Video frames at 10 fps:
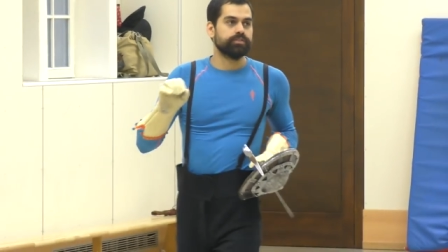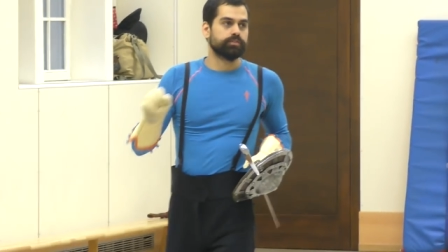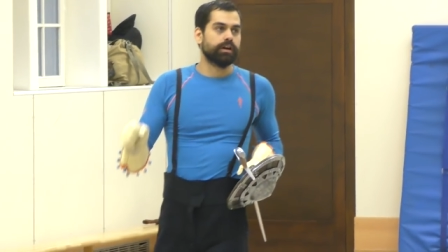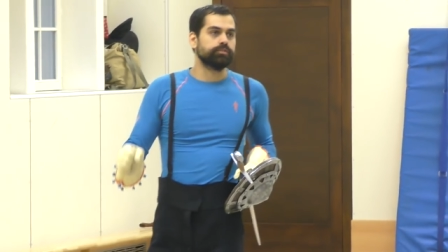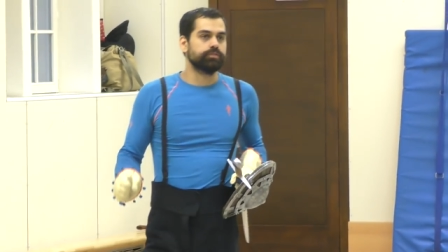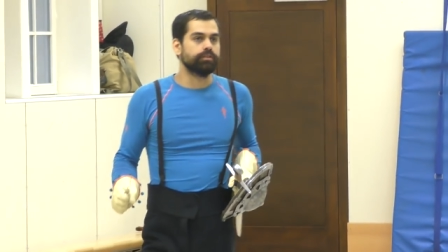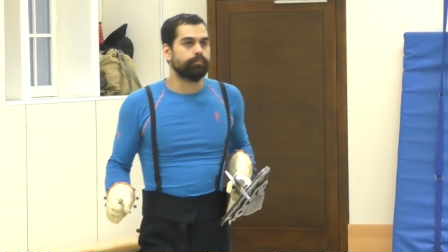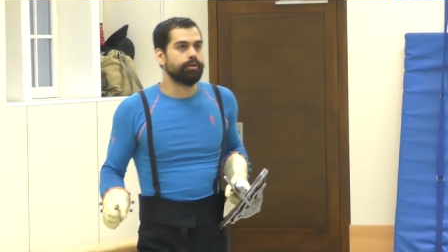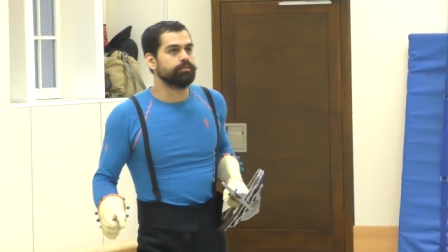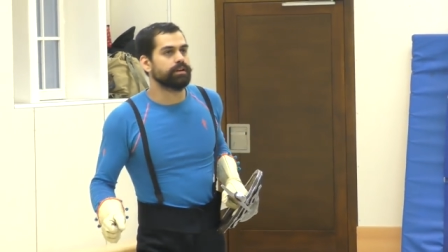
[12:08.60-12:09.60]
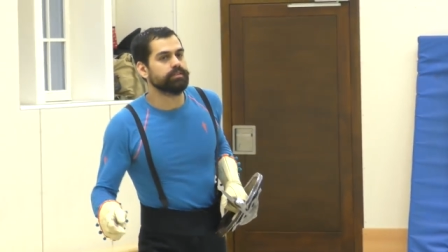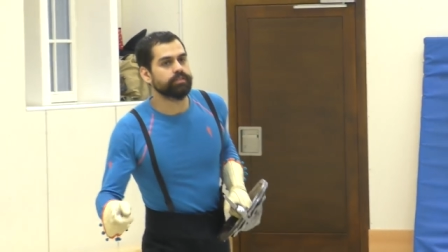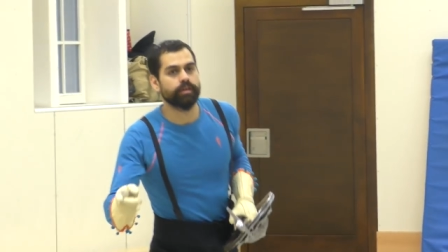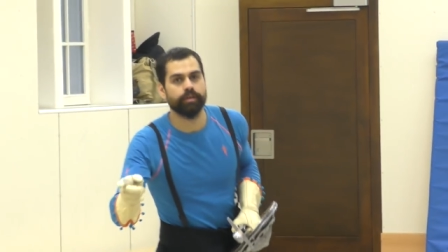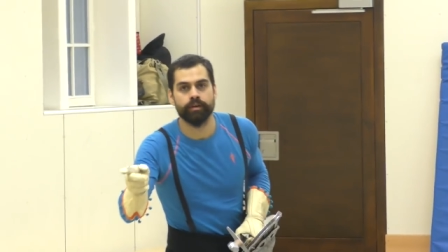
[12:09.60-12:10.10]
you want to counter your
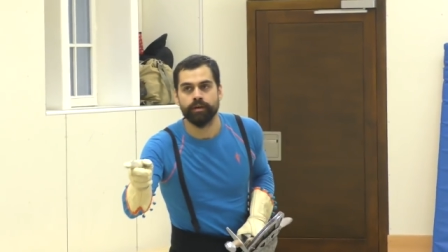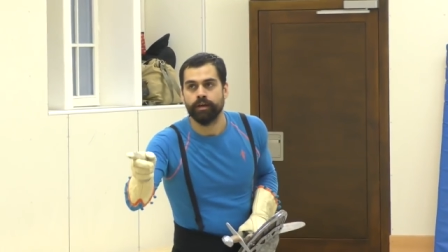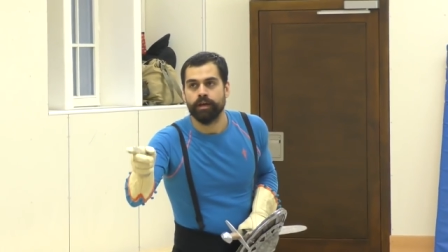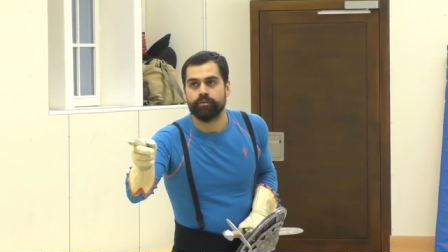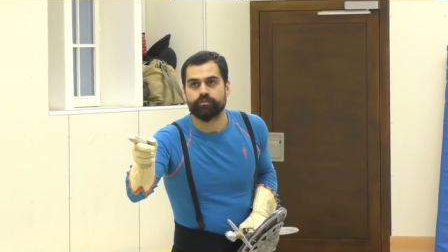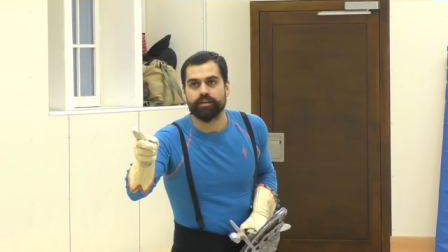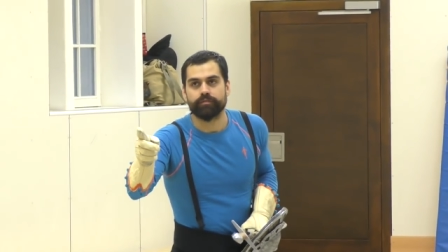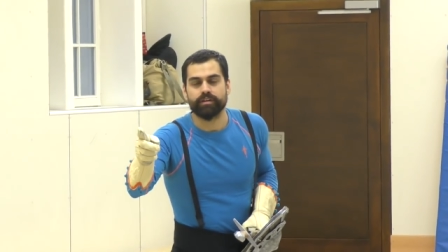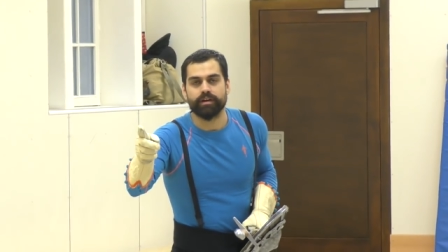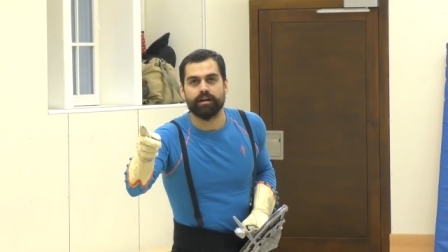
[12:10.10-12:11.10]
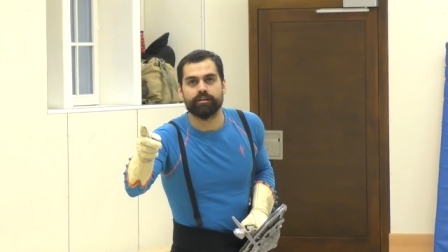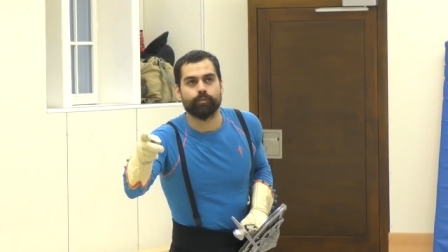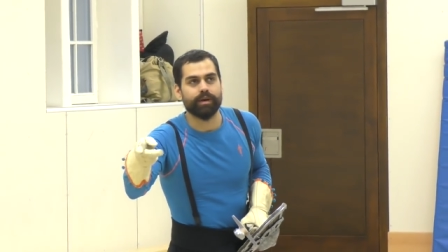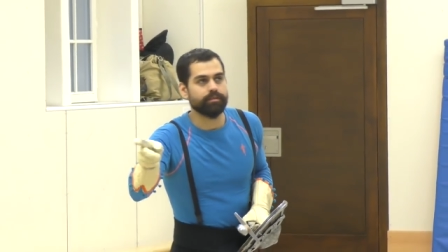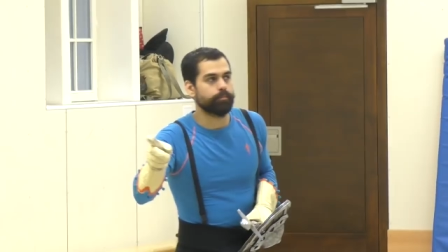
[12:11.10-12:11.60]
opponent, try to figure
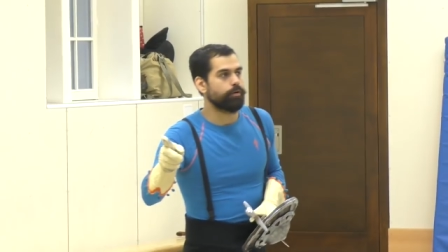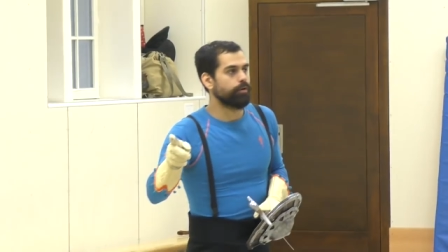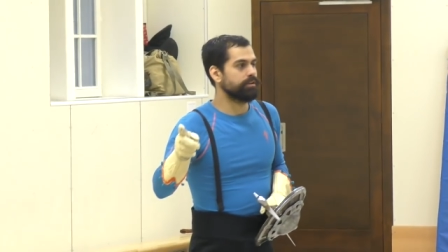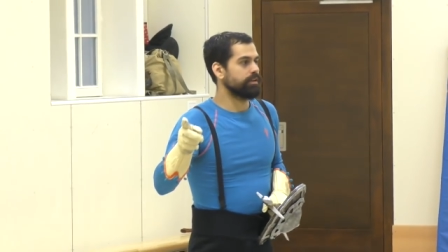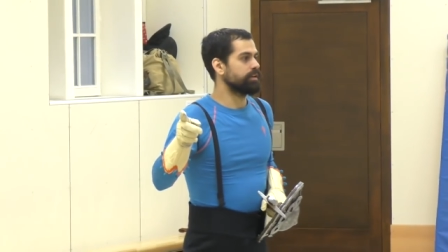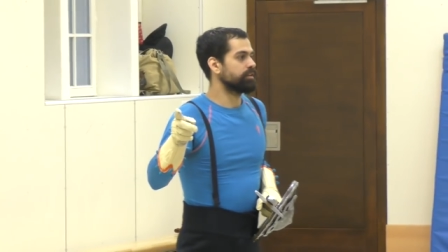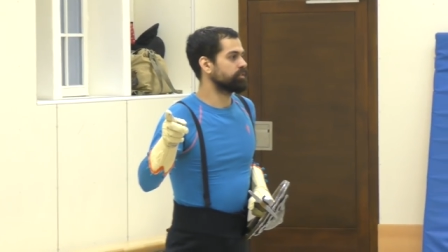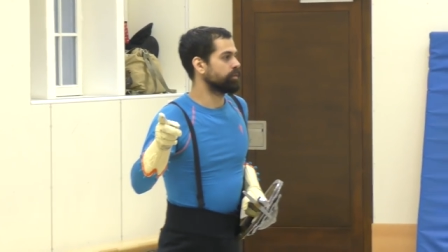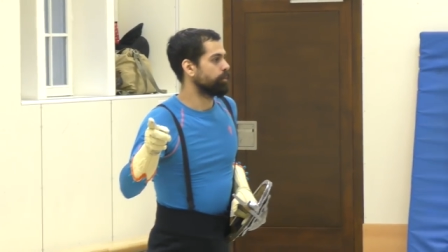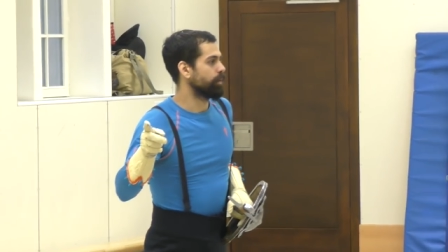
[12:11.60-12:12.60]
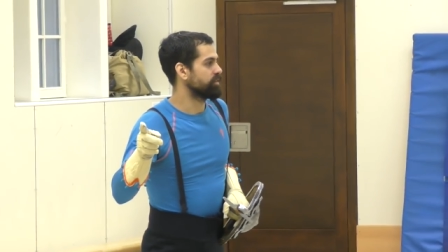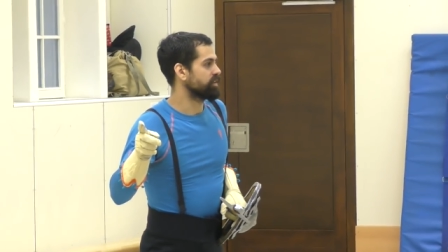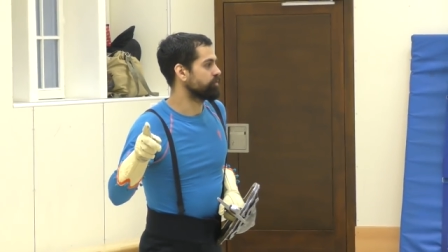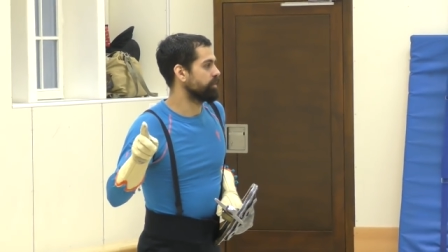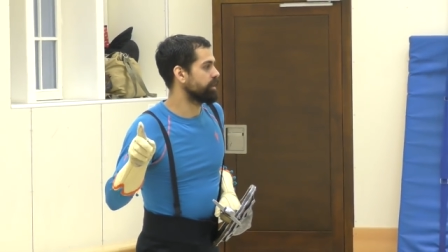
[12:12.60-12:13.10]
out when the point is where it's
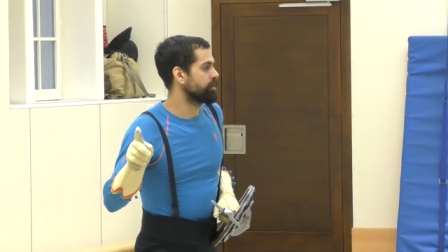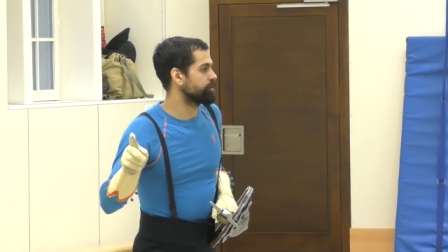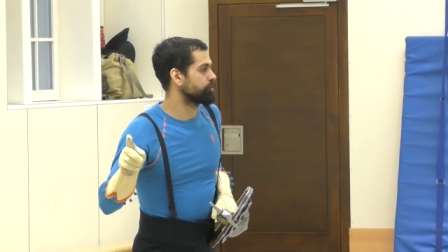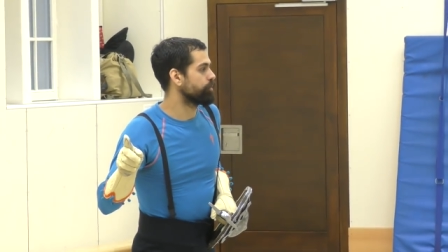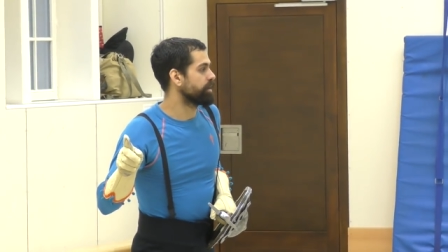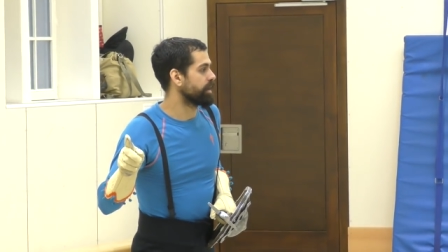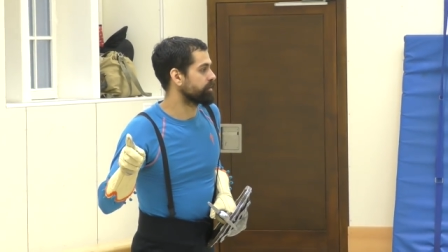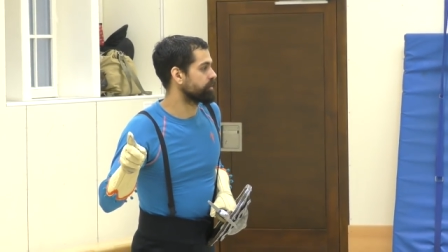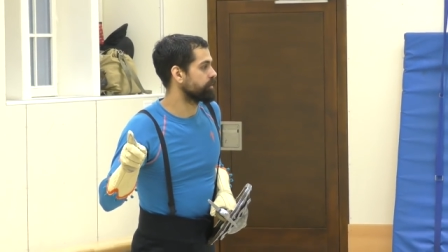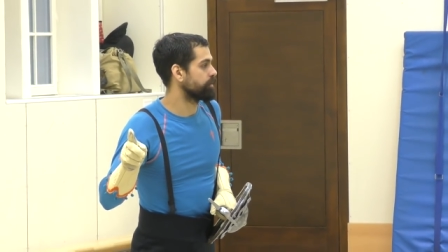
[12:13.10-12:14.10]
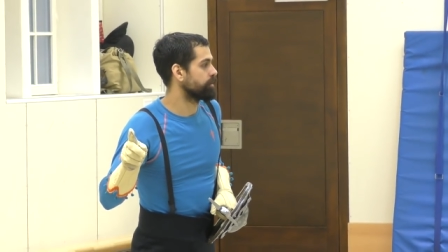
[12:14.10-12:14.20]
actually unable to react.